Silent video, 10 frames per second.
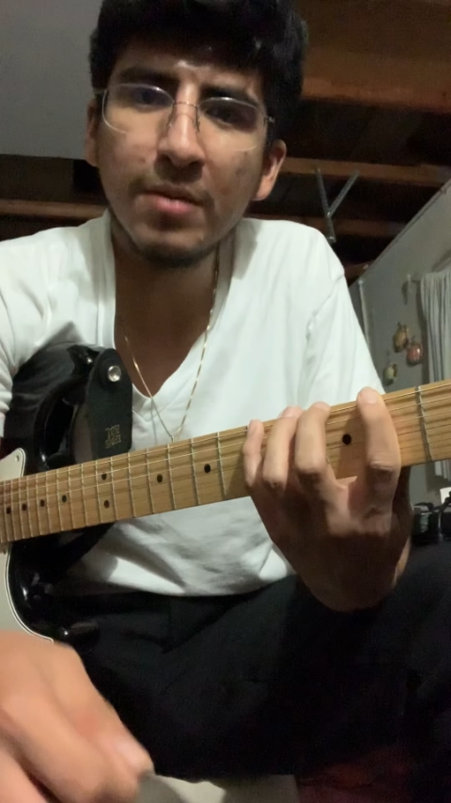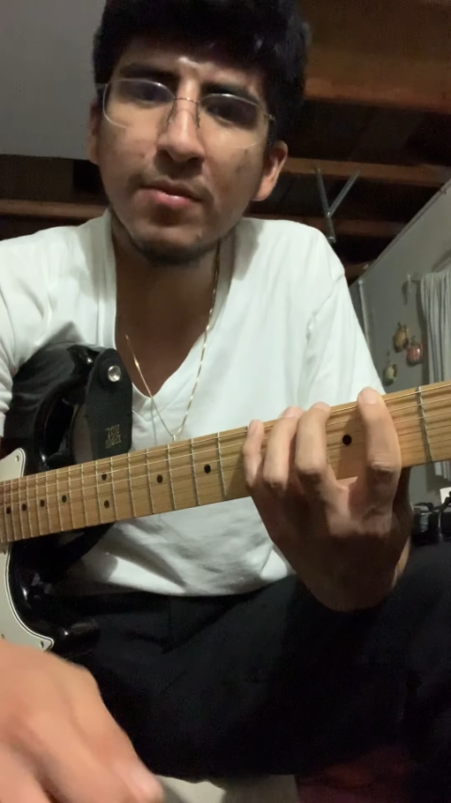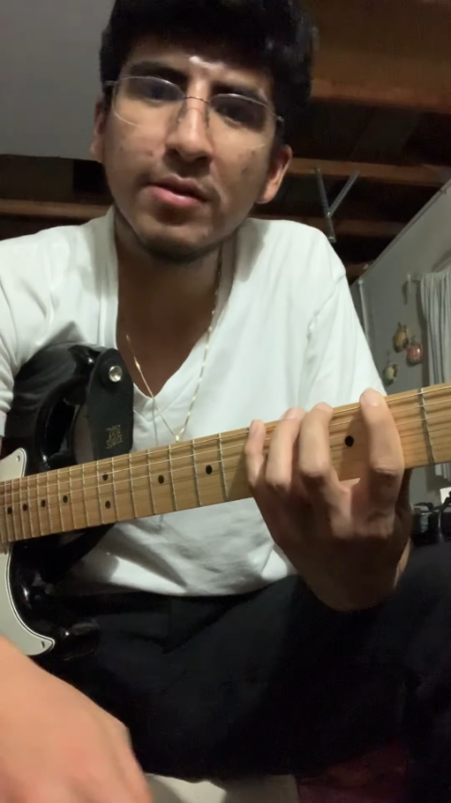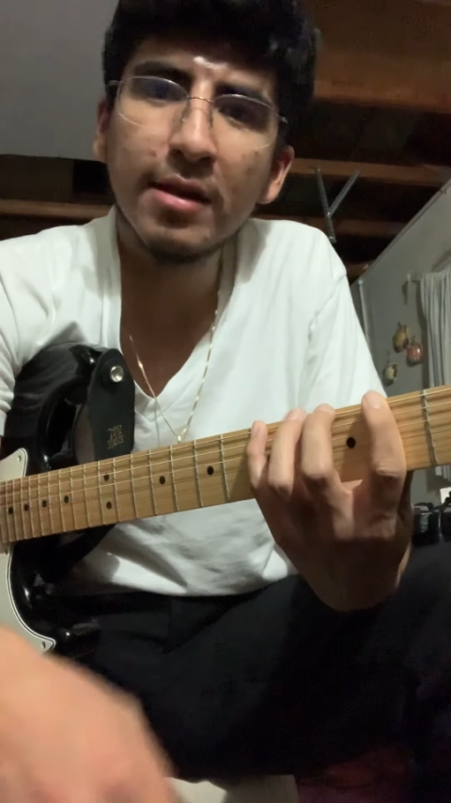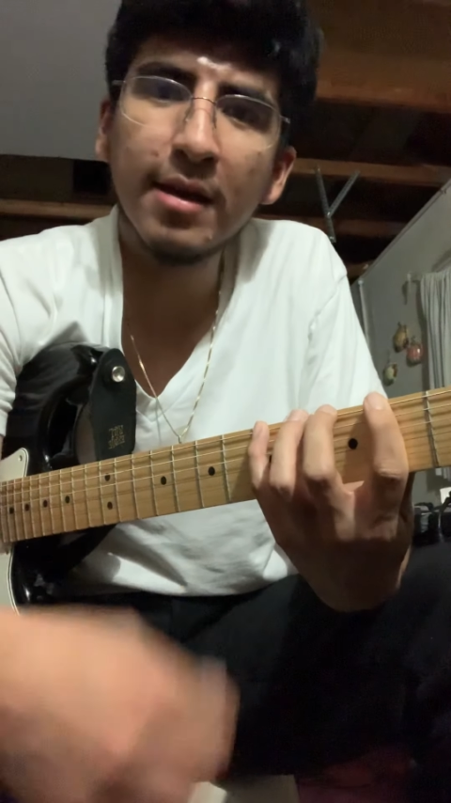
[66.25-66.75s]

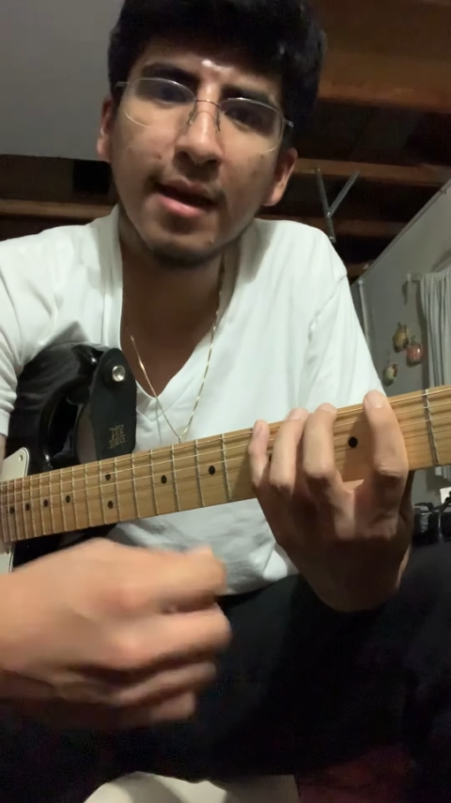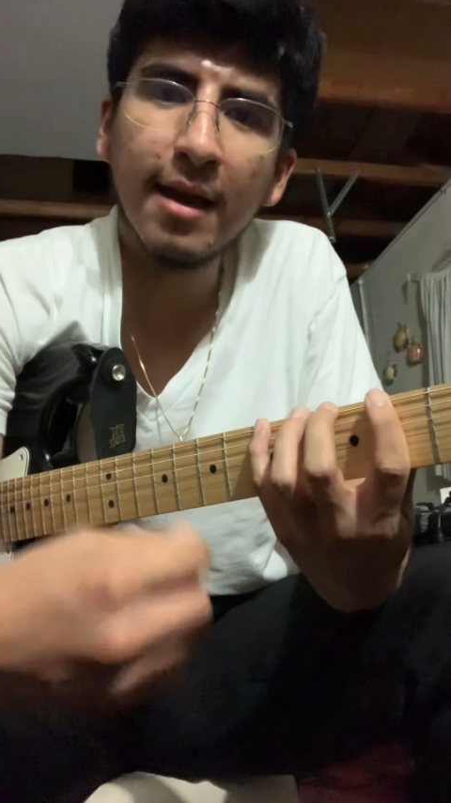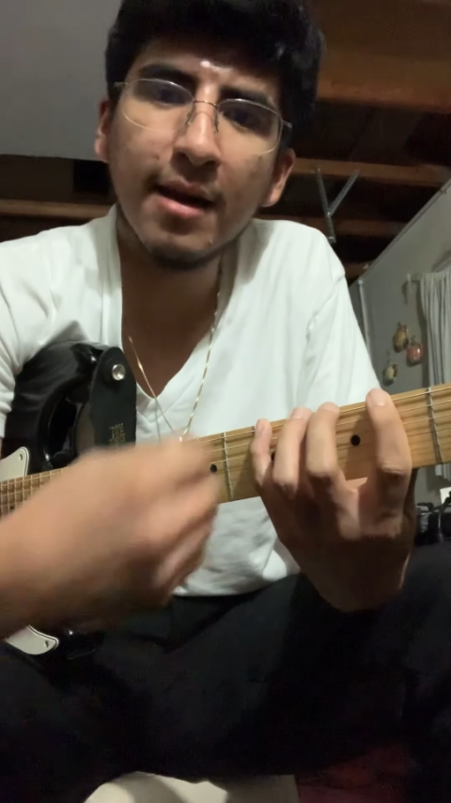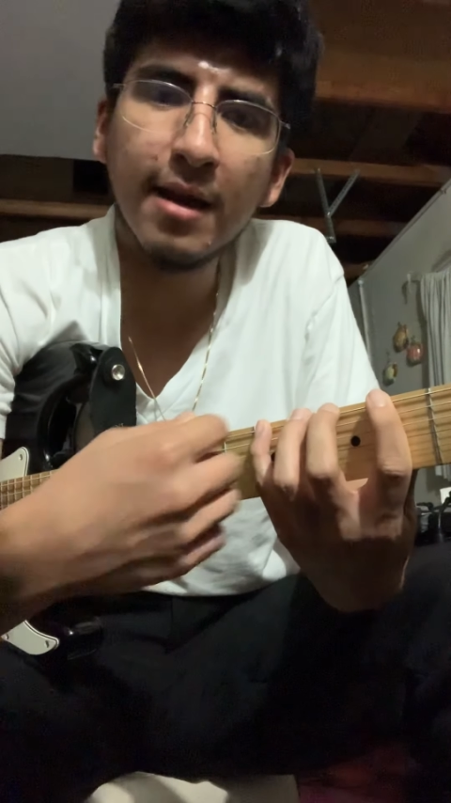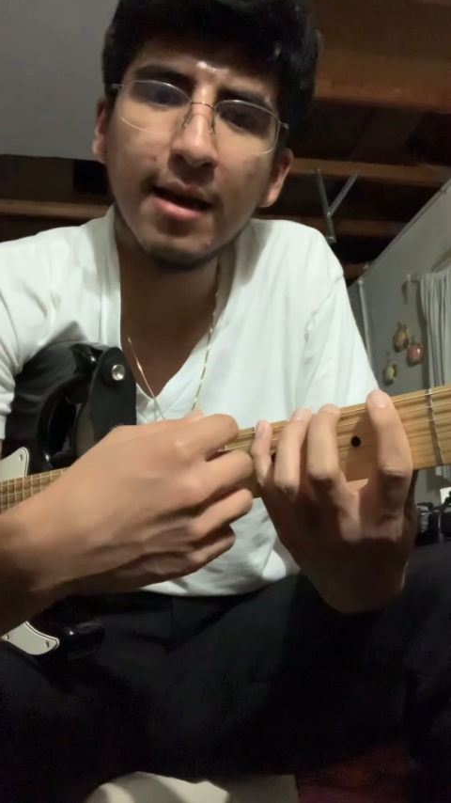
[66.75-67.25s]
music
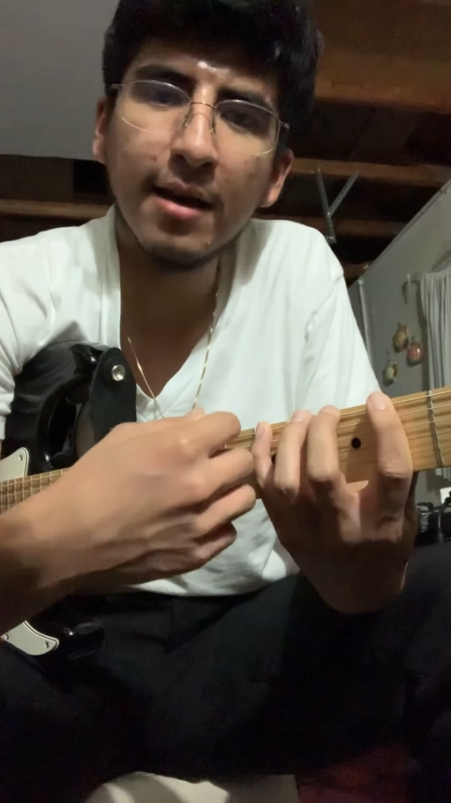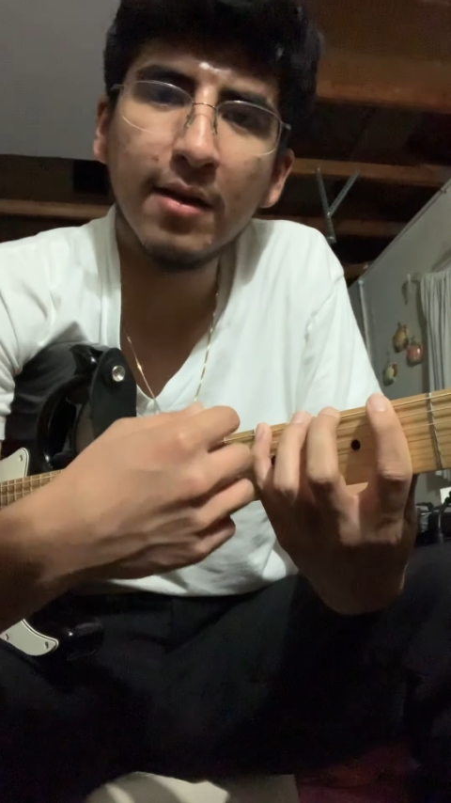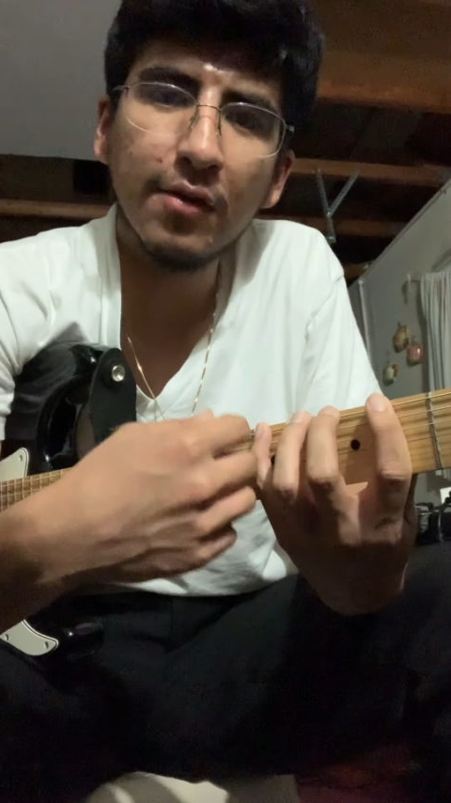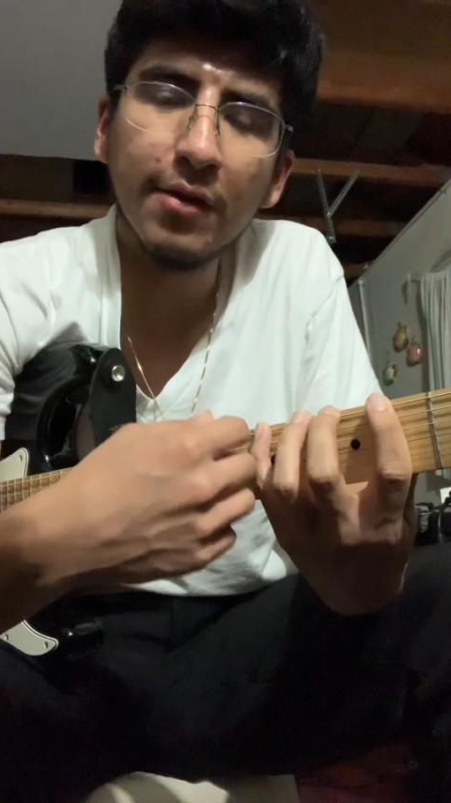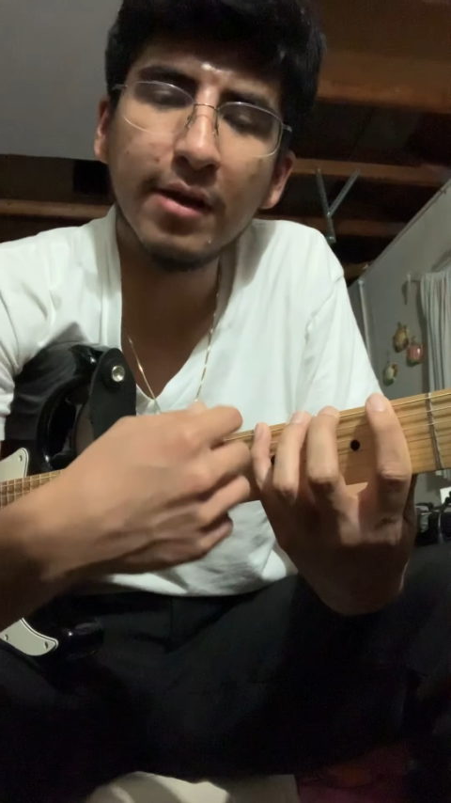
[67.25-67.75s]
and
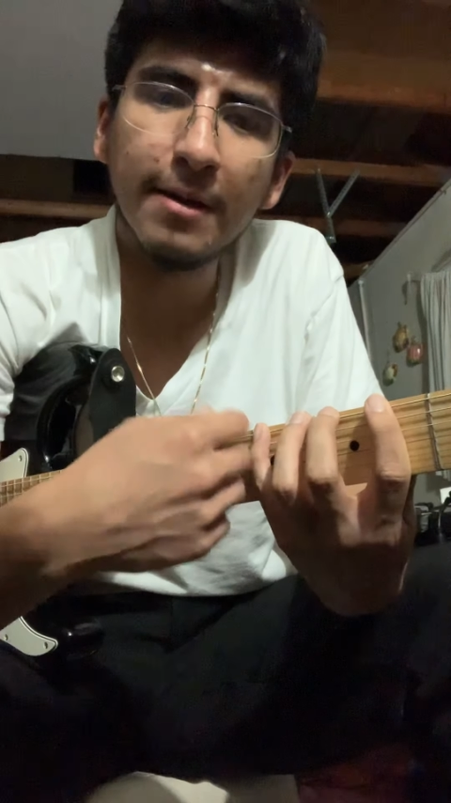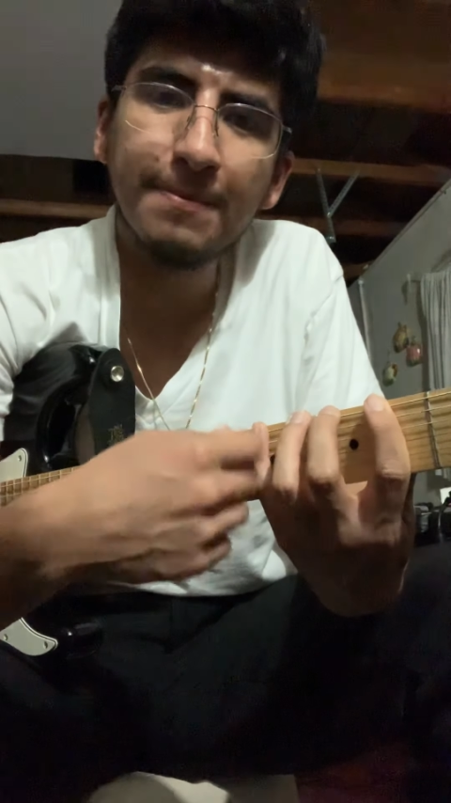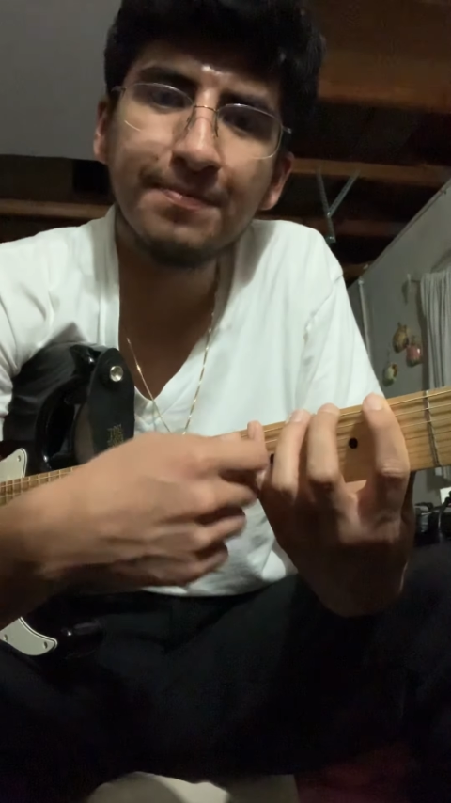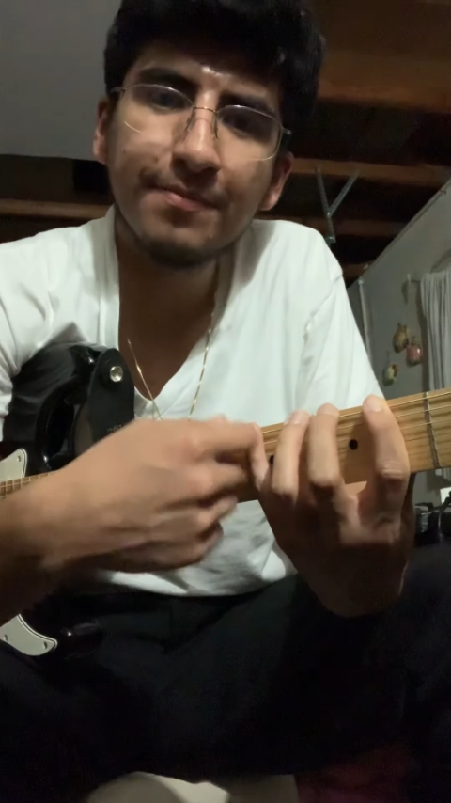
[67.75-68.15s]
all the